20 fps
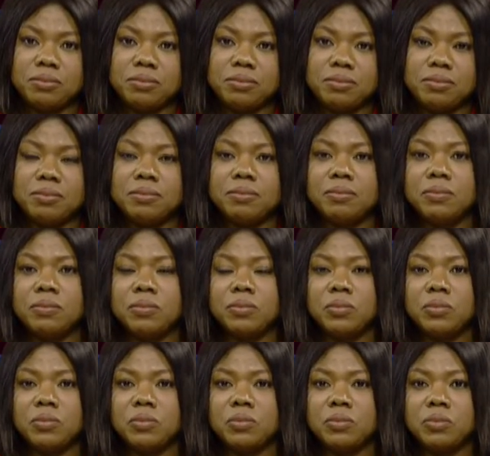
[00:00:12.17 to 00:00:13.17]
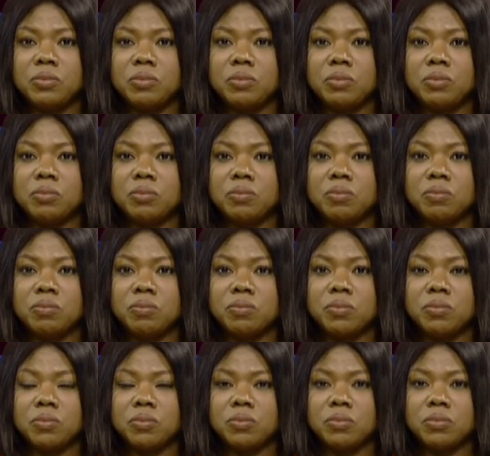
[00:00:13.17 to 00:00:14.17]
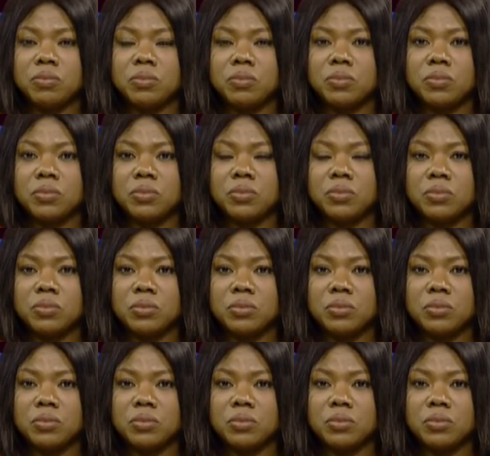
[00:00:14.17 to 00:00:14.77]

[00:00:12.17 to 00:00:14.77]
(silent)